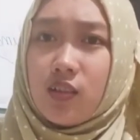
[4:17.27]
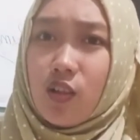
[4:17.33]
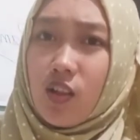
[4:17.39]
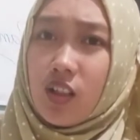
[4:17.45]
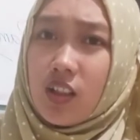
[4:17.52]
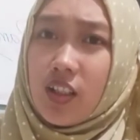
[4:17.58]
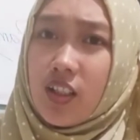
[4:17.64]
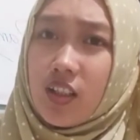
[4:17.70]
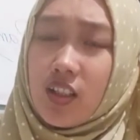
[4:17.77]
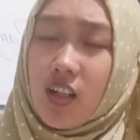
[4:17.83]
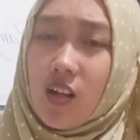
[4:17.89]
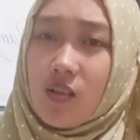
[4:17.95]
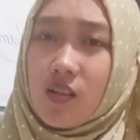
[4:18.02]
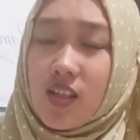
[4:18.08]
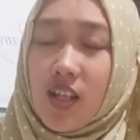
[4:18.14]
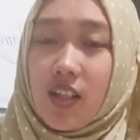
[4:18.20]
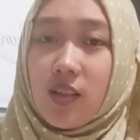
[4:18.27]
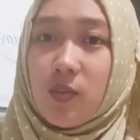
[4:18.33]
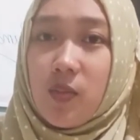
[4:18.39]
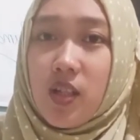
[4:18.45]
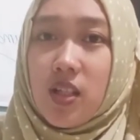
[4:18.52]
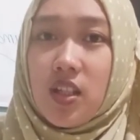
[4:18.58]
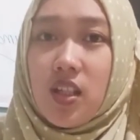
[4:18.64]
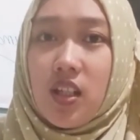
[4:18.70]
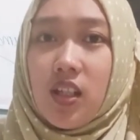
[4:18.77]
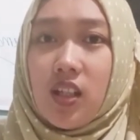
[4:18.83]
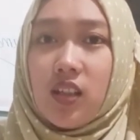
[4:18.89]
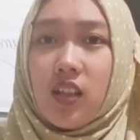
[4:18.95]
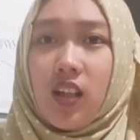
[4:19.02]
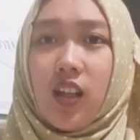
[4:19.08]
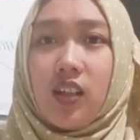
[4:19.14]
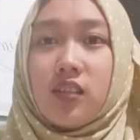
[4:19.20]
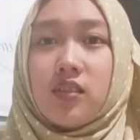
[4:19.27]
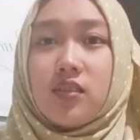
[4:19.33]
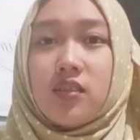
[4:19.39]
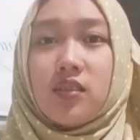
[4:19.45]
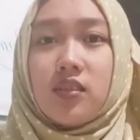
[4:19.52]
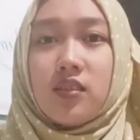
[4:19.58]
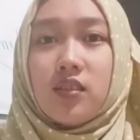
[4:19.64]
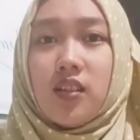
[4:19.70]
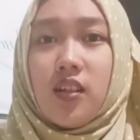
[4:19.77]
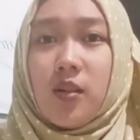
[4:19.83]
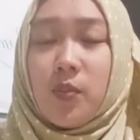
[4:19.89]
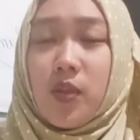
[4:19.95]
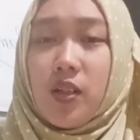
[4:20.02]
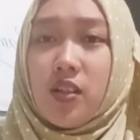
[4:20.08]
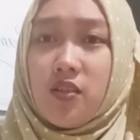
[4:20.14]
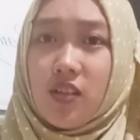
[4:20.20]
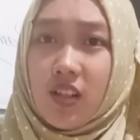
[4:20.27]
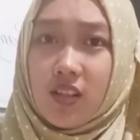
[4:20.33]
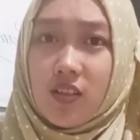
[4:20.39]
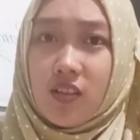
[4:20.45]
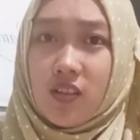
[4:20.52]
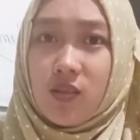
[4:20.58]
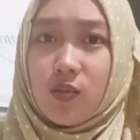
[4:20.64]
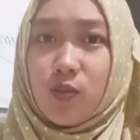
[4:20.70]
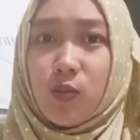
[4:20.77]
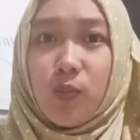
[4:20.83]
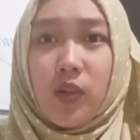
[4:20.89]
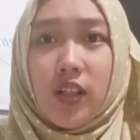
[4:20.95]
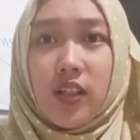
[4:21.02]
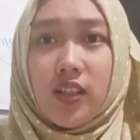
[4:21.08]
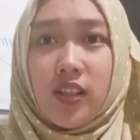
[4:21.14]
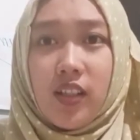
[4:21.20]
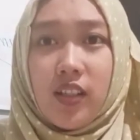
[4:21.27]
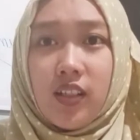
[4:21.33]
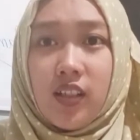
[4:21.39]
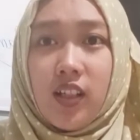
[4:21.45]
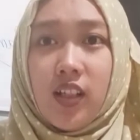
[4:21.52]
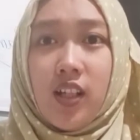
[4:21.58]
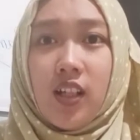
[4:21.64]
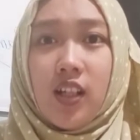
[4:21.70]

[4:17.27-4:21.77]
talking outside the masjid, and there are many children who playing